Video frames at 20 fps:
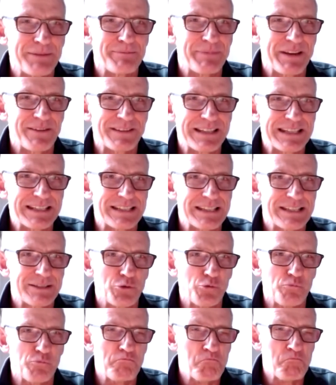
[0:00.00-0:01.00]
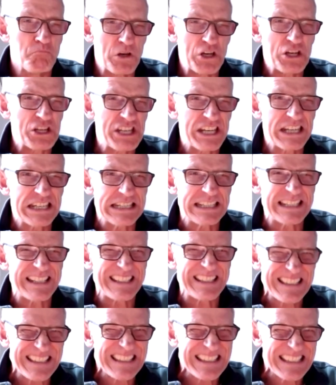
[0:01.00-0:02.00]
Beverly, because it's called murder,
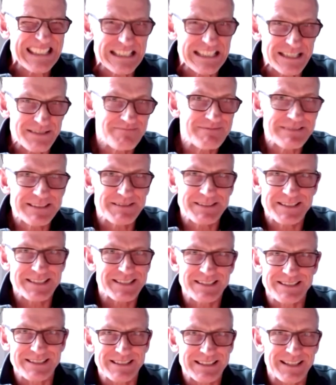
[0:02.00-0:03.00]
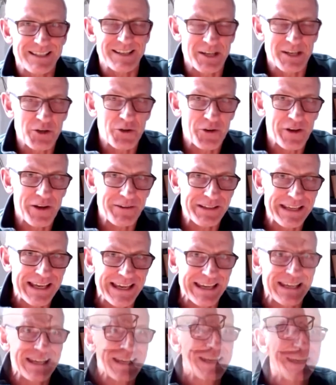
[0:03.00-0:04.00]
just kind of not
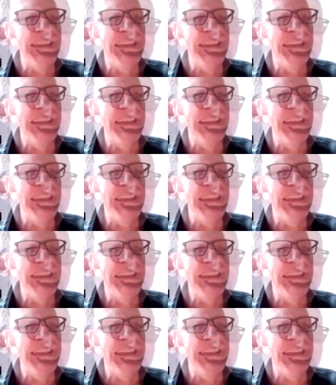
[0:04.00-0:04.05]
okay."